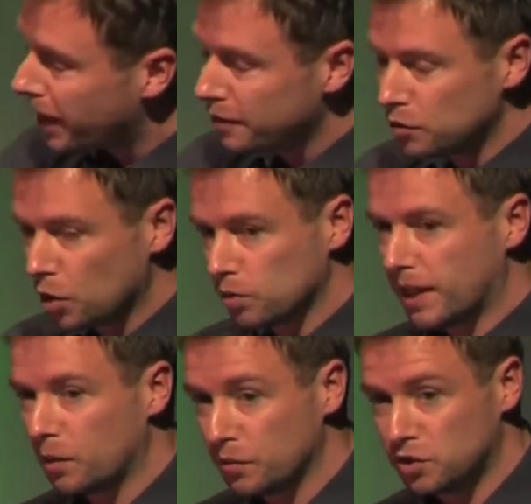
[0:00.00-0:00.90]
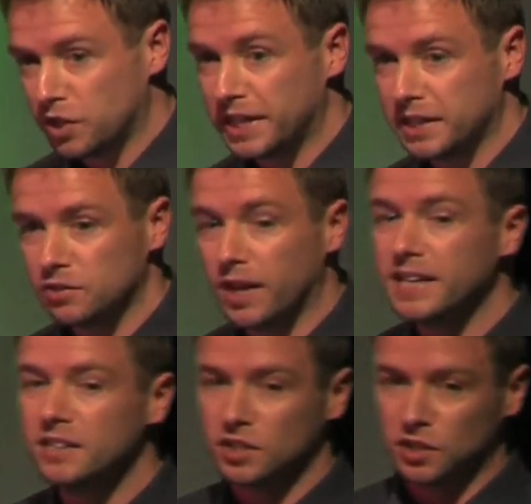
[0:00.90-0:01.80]
then rolled out the training
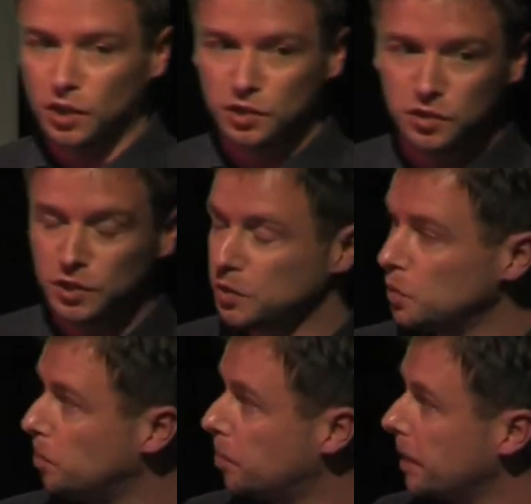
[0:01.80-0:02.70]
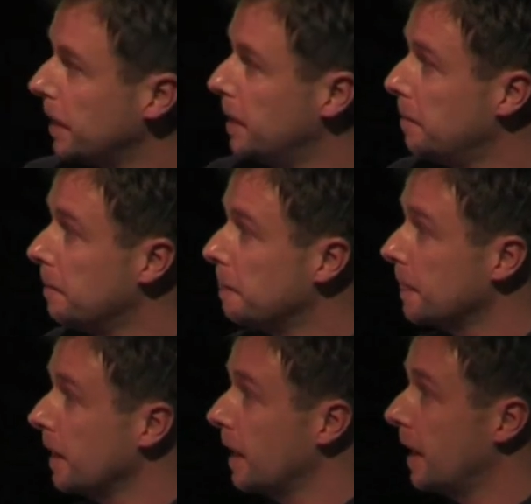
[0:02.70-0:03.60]
right across the group um,
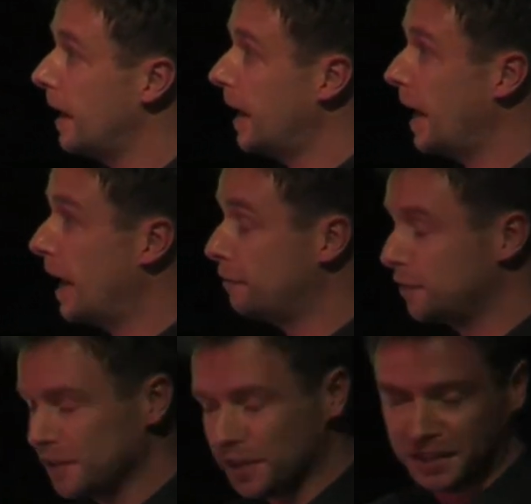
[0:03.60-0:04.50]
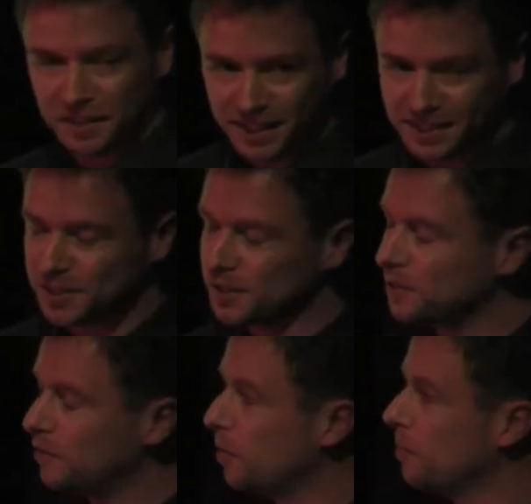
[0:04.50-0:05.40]
after learning the lessons
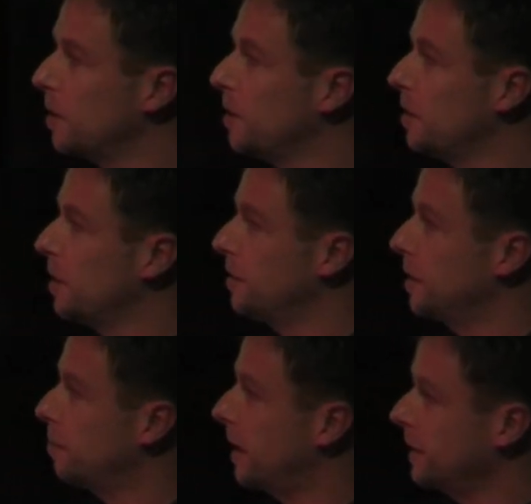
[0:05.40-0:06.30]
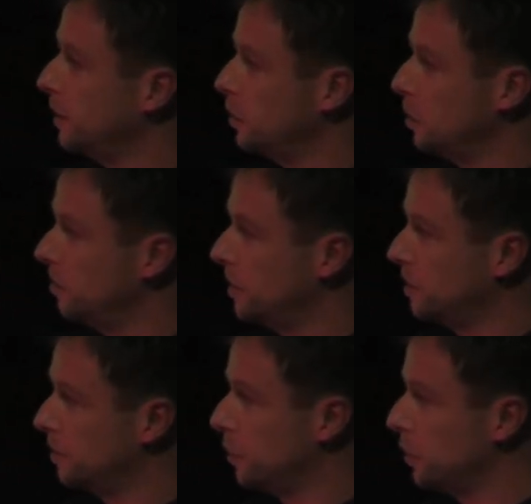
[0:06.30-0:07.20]
from the, the, the pilot group,
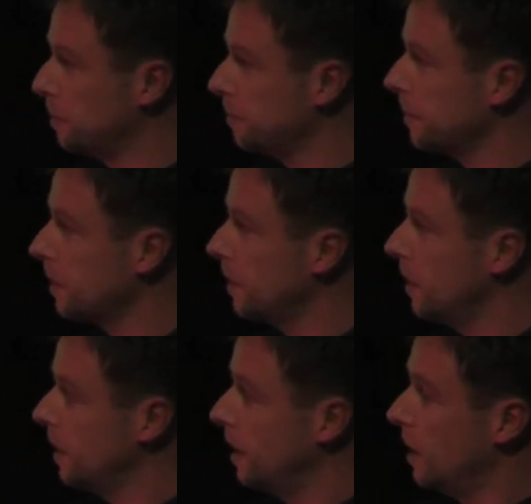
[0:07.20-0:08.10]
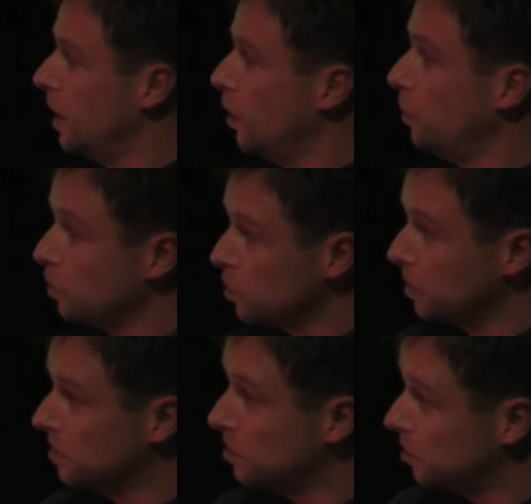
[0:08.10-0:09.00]
first of all. We also
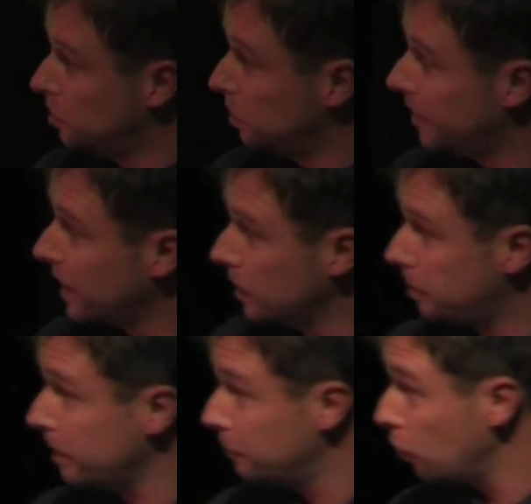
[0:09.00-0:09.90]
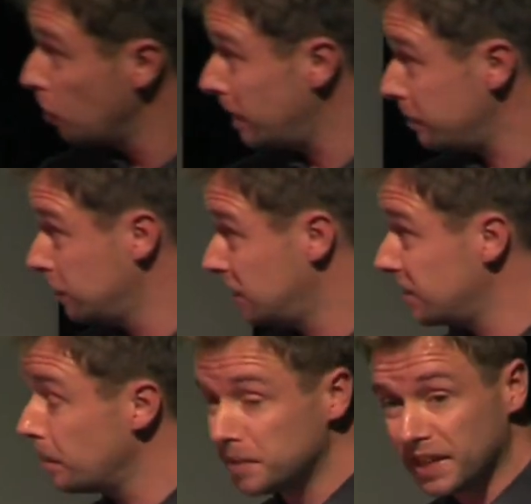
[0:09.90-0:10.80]
wanted to develop a format for
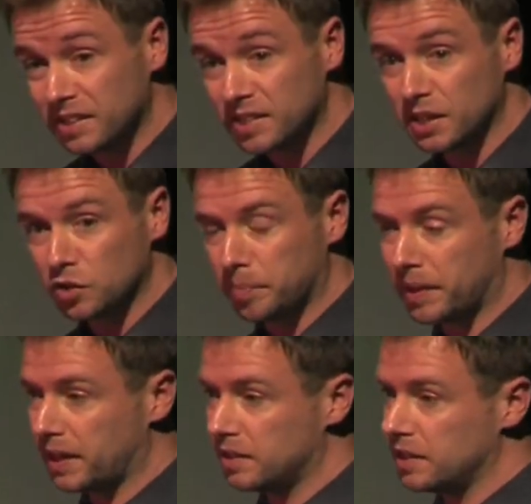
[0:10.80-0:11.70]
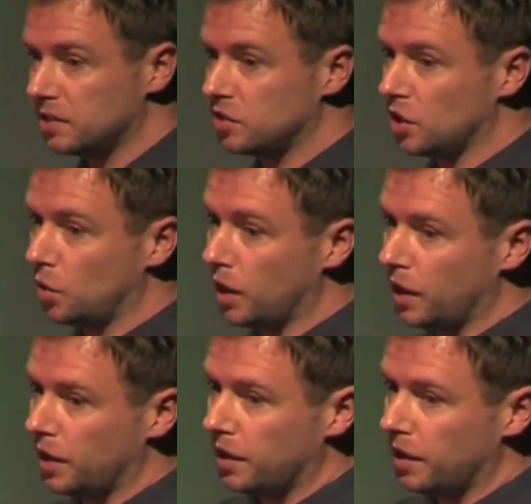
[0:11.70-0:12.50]
disseminating good practice. So,